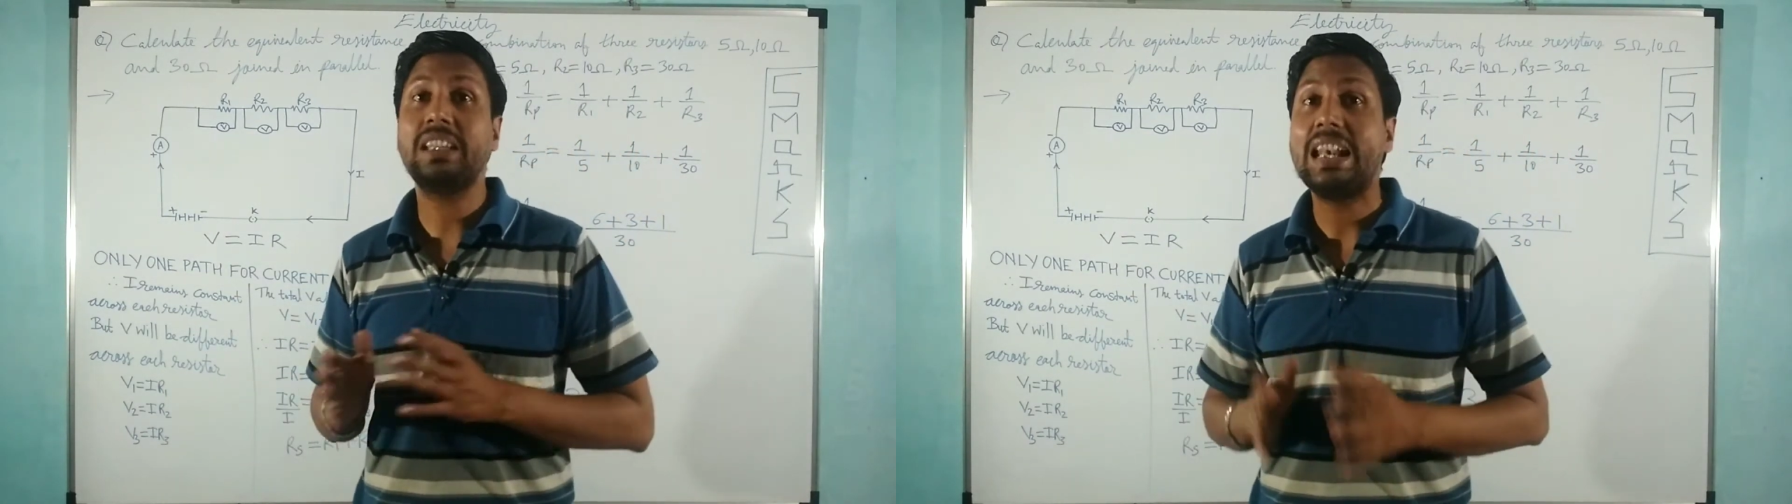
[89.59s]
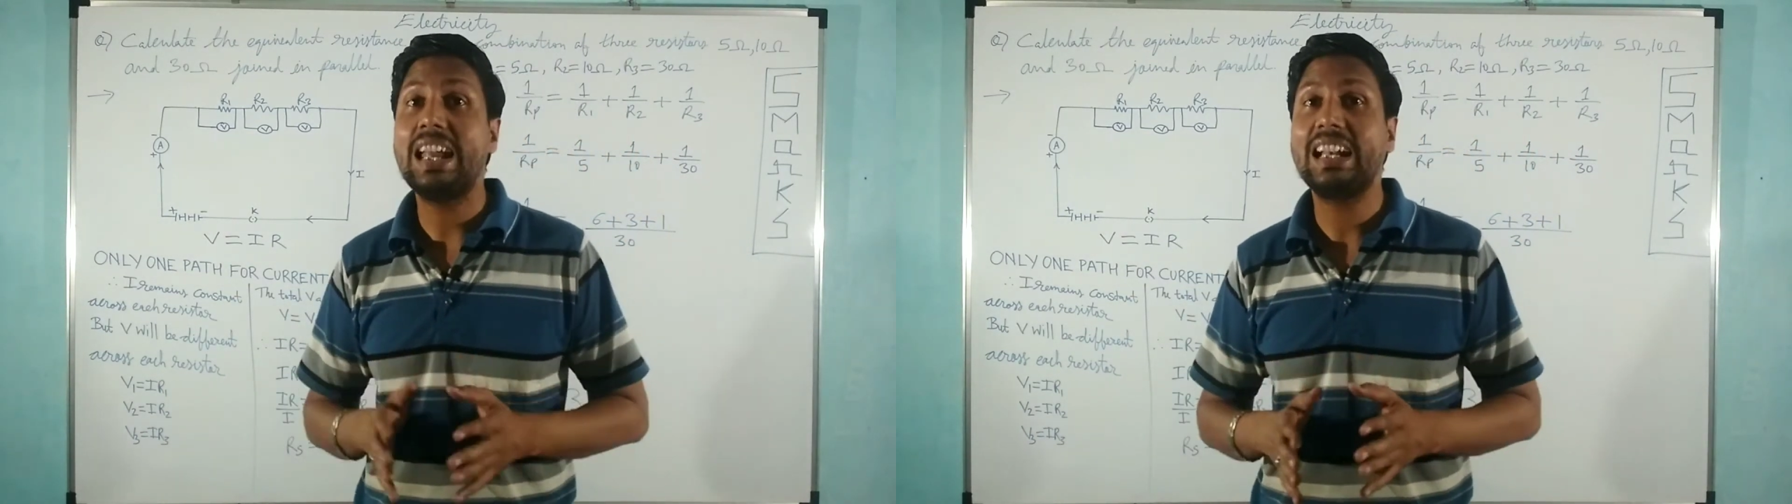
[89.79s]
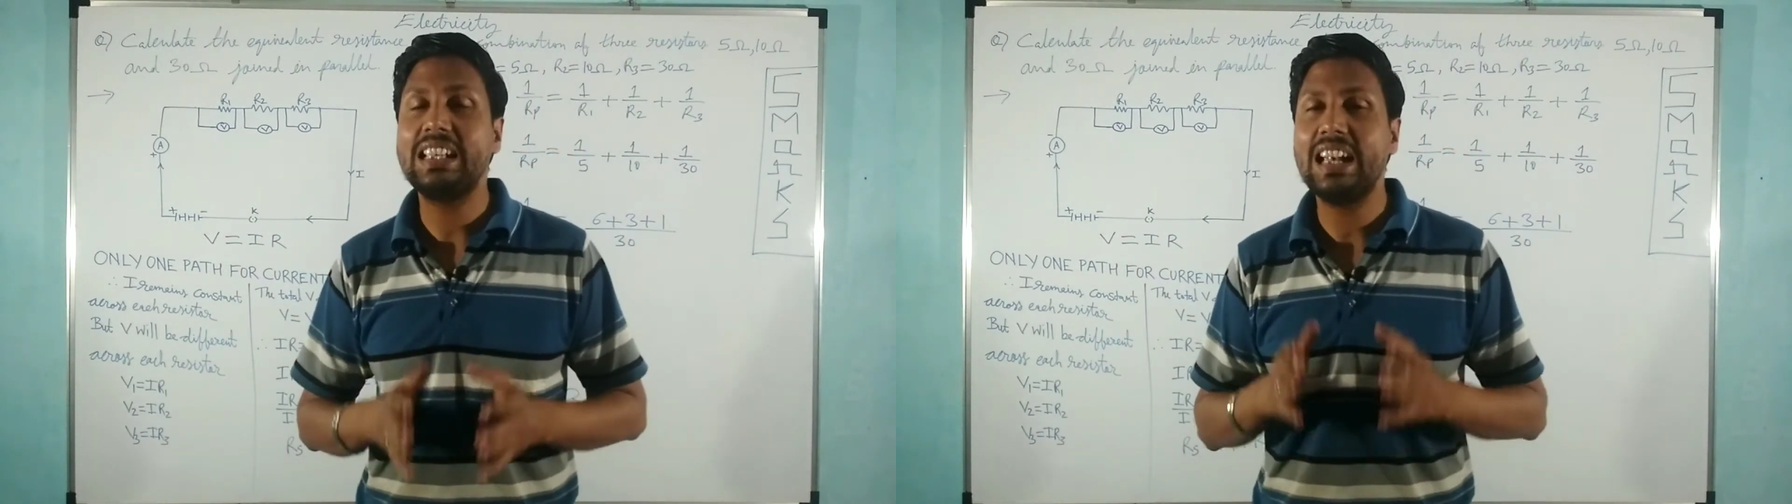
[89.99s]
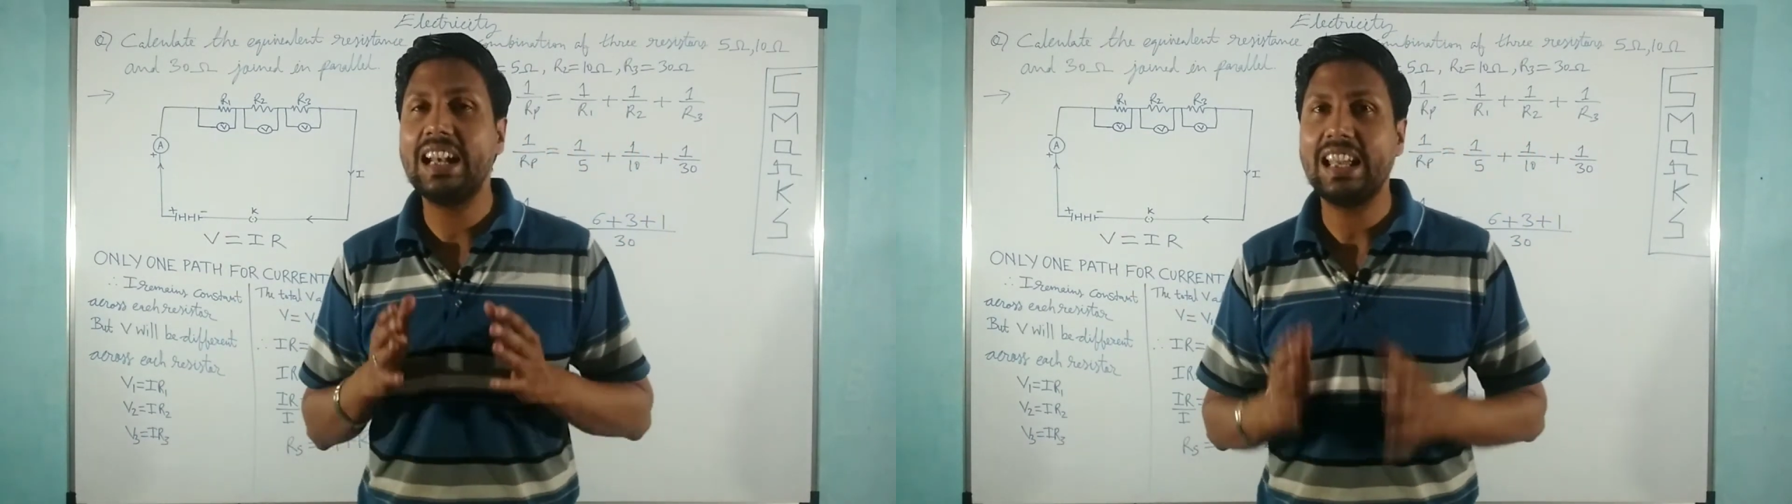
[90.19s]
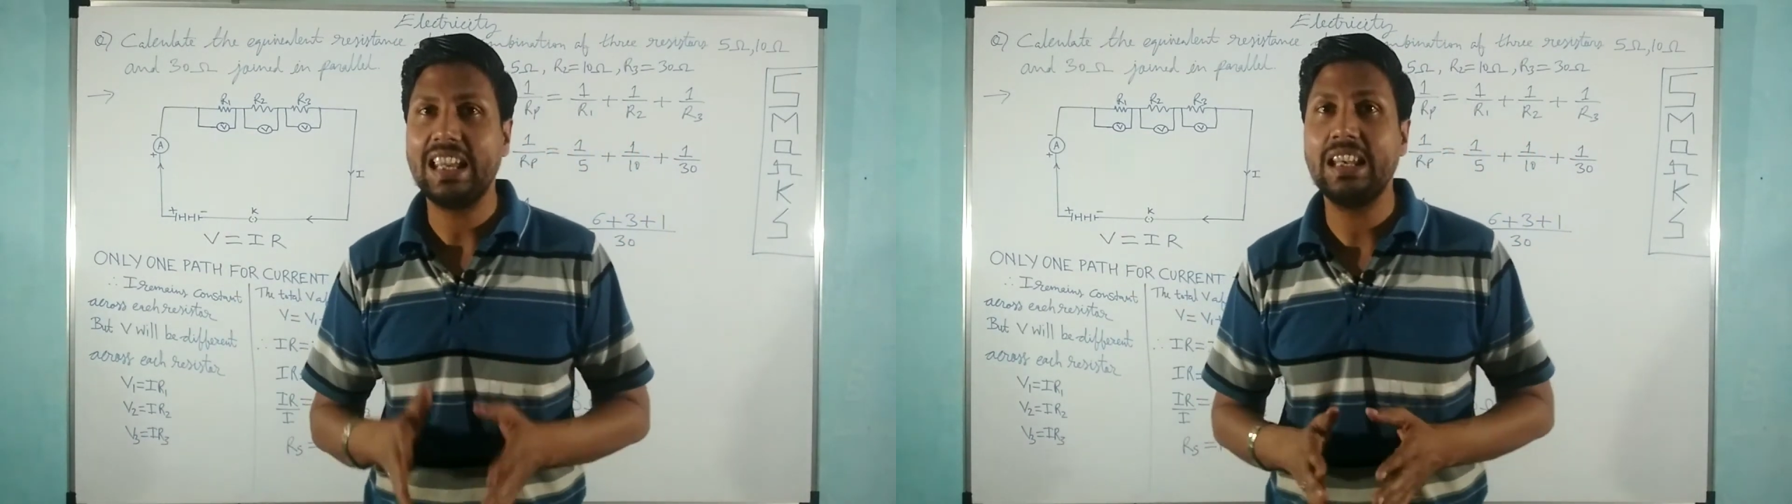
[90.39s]

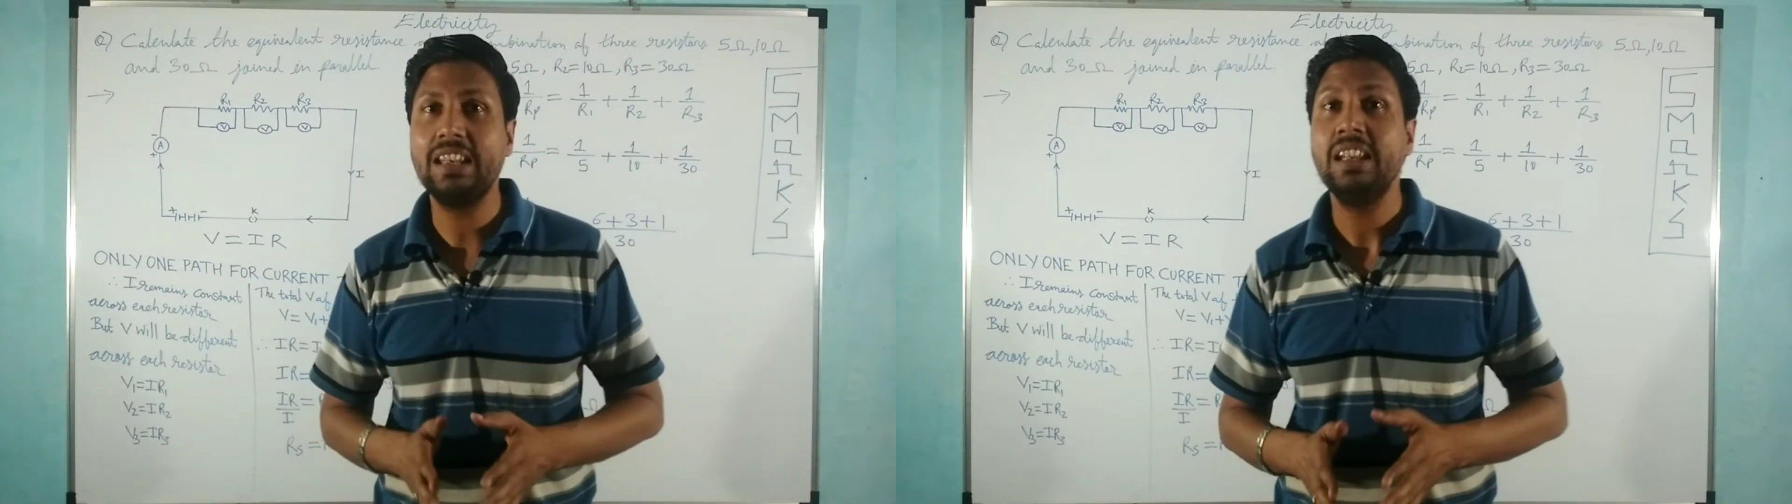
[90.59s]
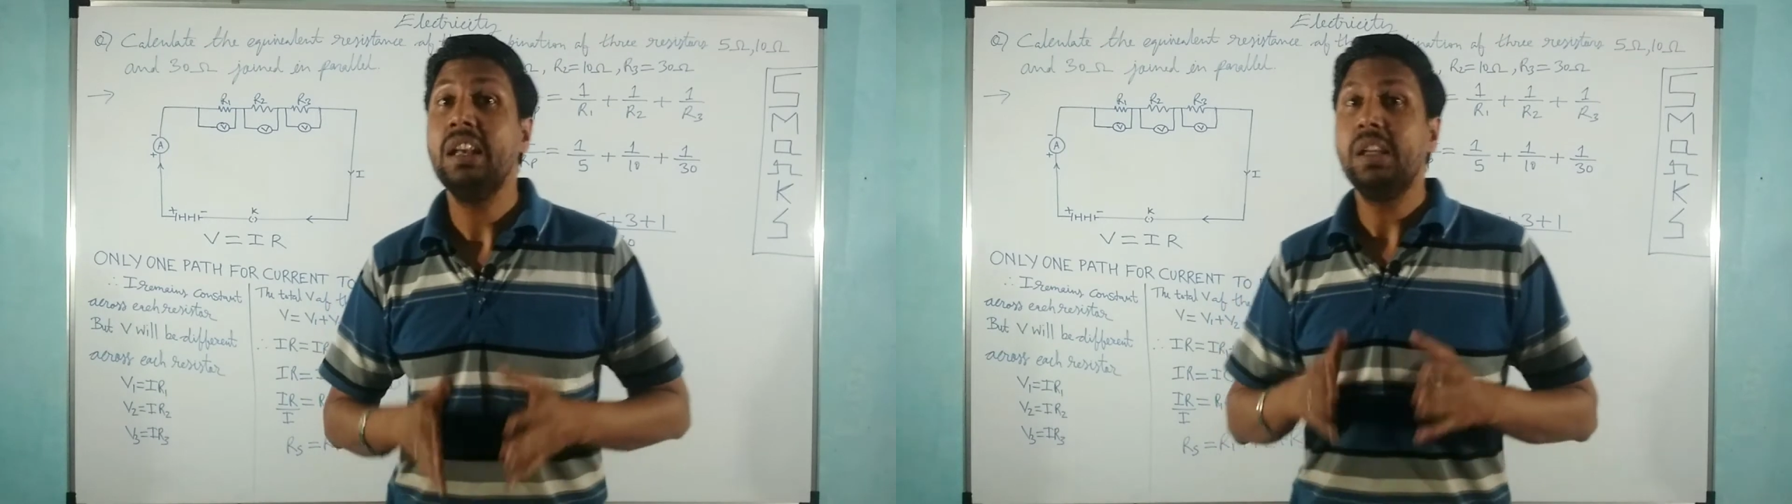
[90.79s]
connected in